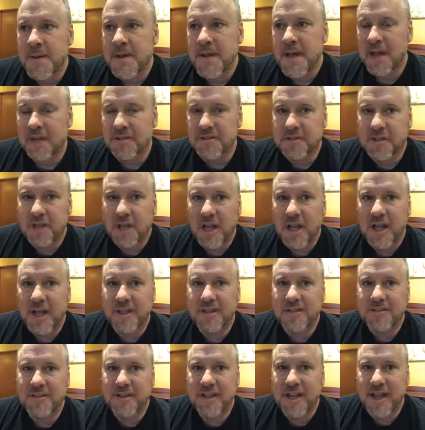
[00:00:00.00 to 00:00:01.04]
as
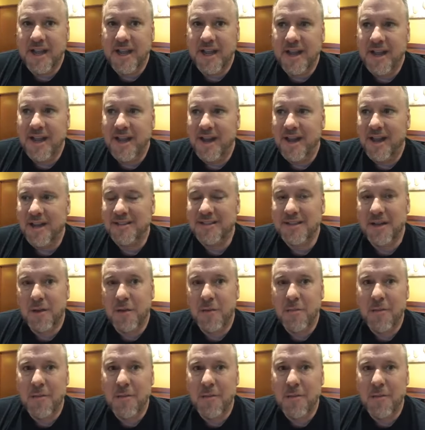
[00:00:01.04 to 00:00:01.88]
clients, and I tell them